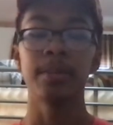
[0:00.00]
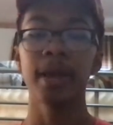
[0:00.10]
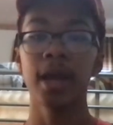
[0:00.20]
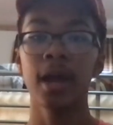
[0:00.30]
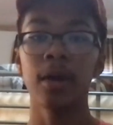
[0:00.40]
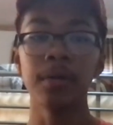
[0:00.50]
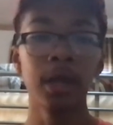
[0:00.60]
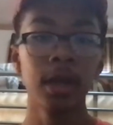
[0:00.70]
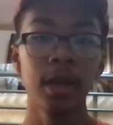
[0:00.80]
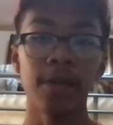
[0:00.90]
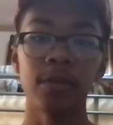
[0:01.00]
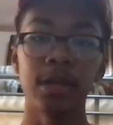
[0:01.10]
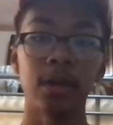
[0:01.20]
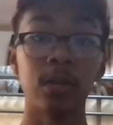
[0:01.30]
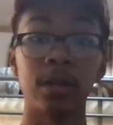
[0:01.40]
pan out. Now for
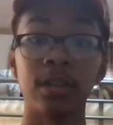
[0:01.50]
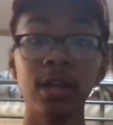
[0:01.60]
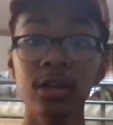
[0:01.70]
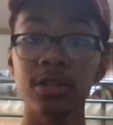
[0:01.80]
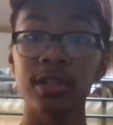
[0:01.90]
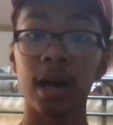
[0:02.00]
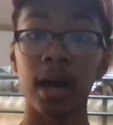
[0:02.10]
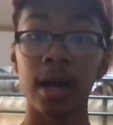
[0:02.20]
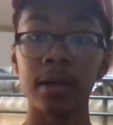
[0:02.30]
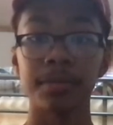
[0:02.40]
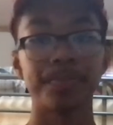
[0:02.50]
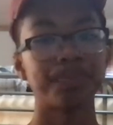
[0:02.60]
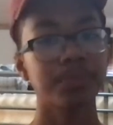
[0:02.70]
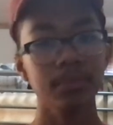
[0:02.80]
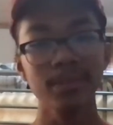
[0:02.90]
the Thunder side,
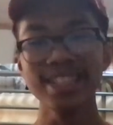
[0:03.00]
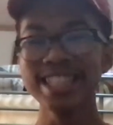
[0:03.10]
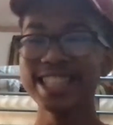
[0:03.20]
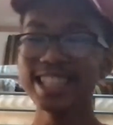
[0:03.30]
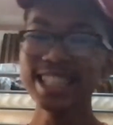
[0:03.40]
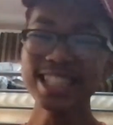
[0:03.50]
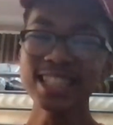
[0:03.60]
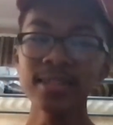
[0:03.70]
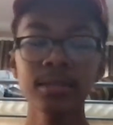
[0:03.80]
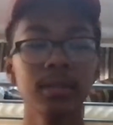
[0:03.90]
I